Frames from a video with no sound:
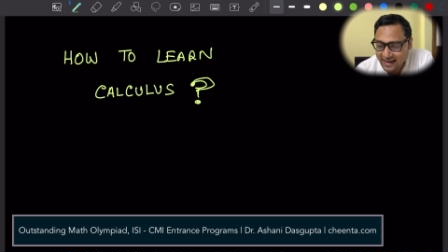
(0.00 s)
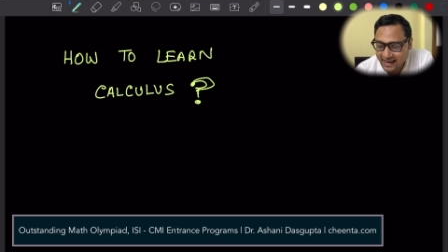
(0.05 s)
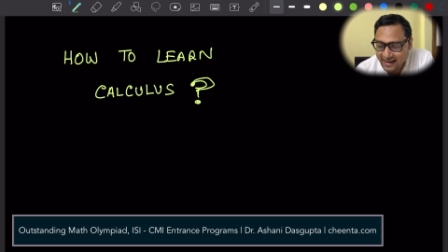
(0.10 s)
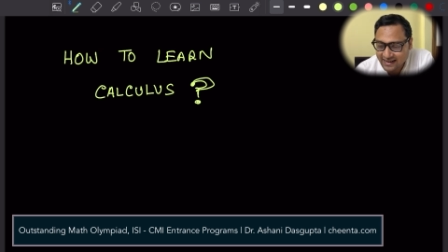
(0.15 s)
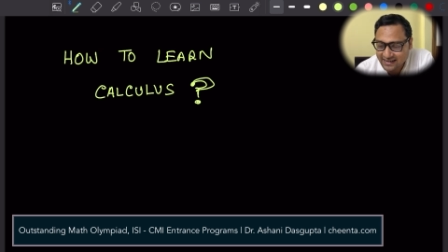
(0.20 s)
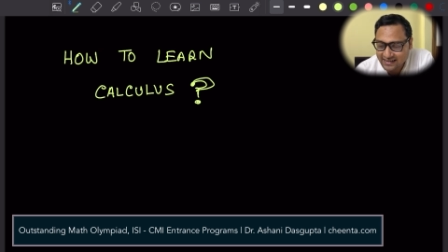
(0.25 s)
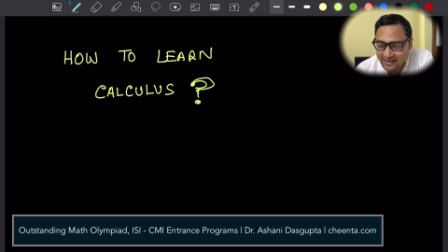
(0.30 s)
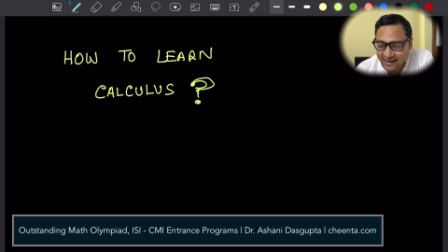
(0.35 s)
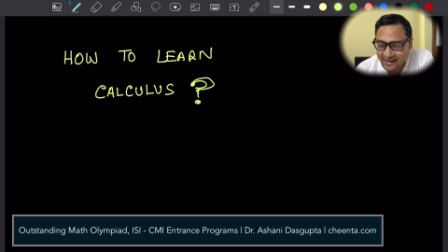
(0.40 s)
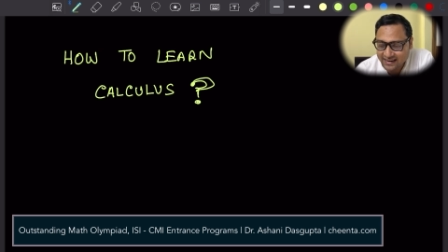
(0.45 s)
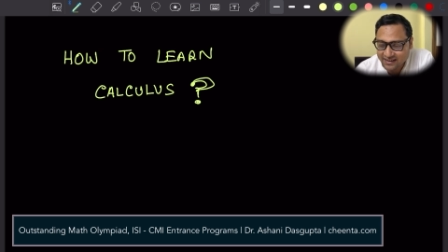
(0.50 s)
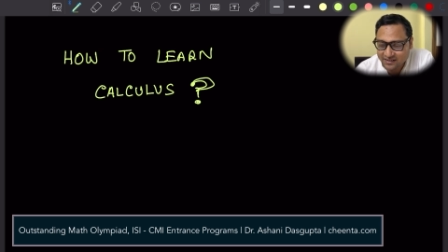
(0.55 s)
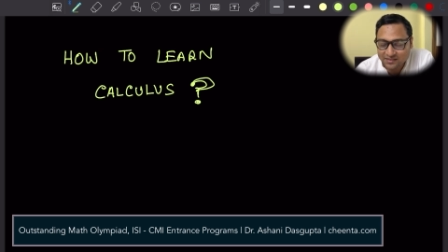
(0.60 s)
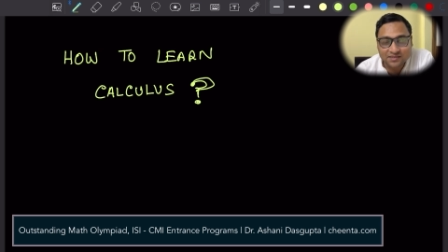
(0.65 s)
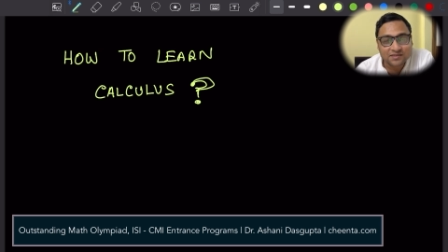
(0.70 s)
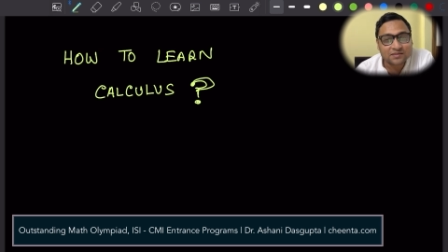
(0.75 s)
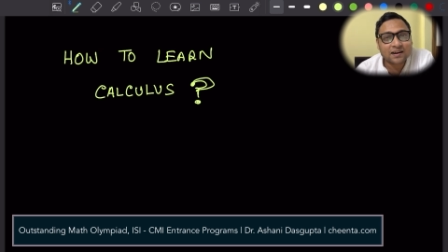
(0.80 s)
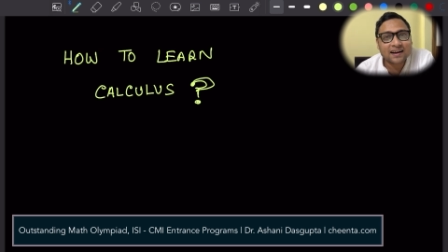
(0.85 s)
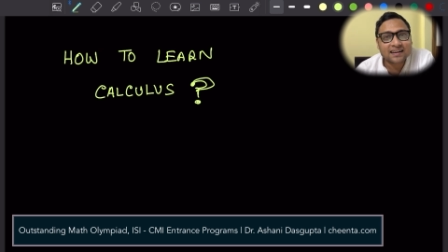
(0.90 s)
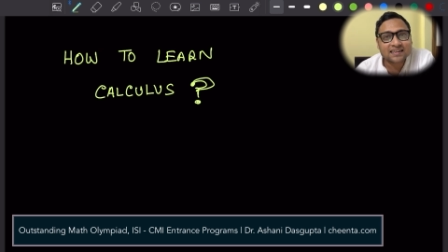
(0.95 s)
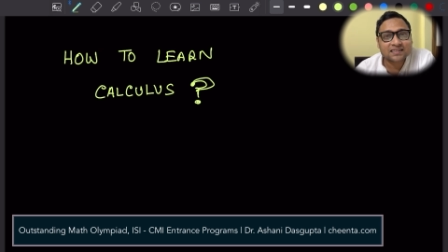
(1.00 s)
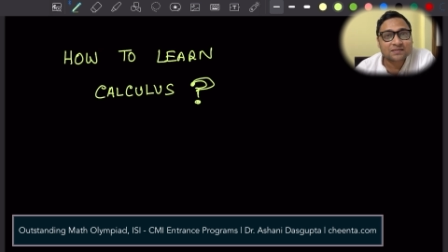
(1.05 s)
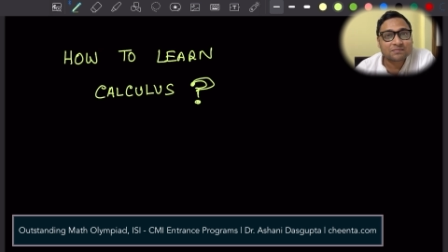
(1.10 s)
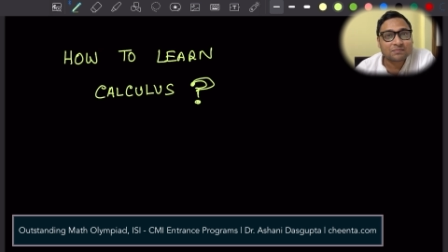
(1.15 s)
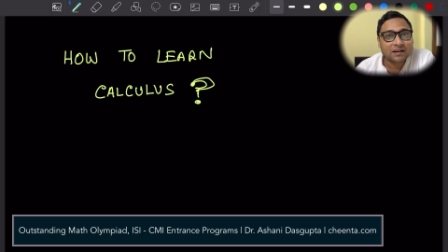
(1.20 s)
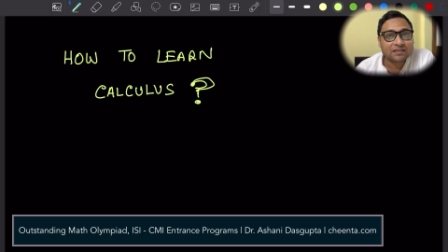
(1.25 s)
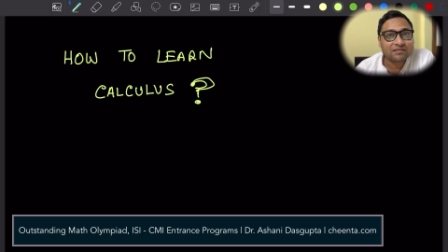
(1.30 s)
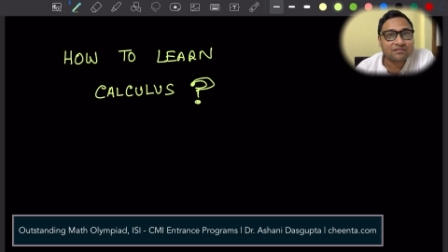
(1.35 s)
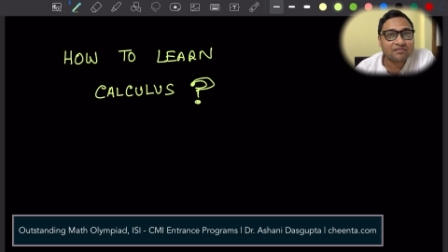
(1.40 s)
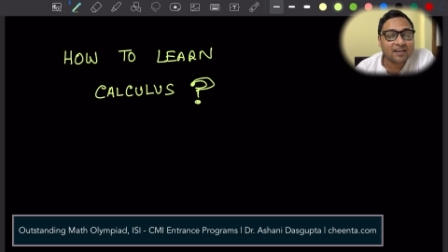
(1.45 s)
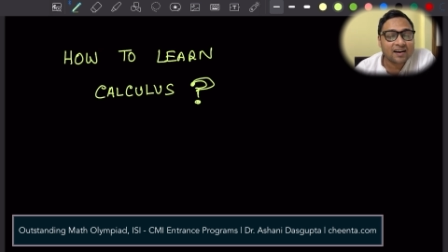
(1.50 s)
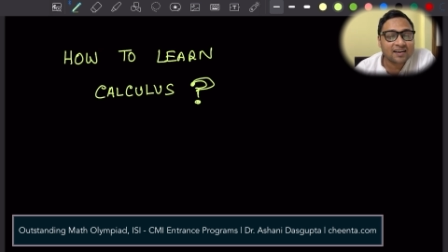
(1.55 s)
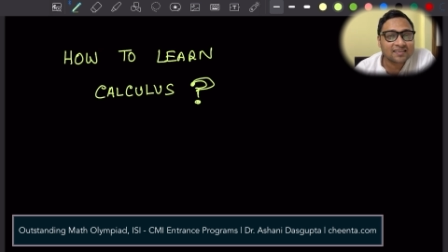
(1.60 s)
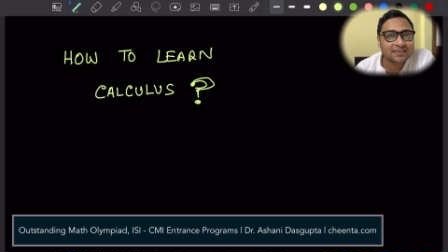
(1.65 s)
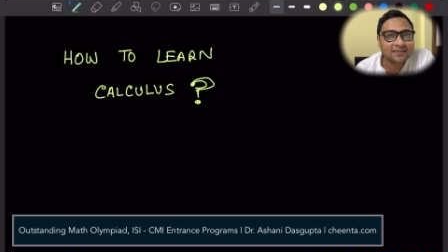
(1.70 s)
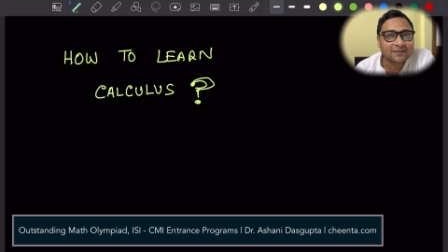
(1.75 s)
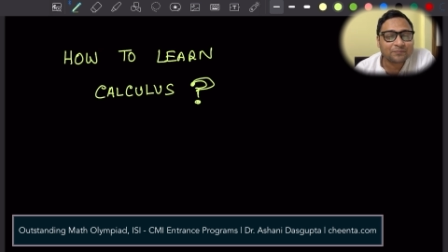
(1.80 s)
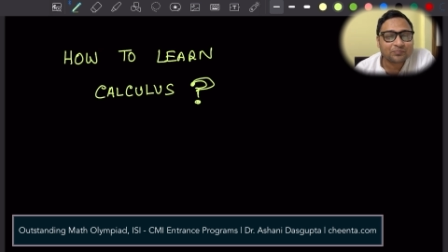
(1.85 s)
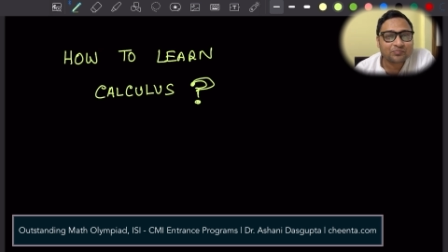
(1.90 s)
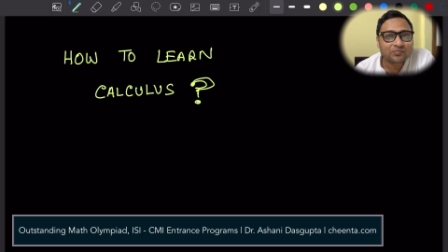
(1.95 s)
And I used to ask my
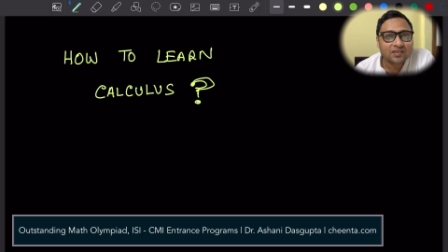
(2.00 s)
father,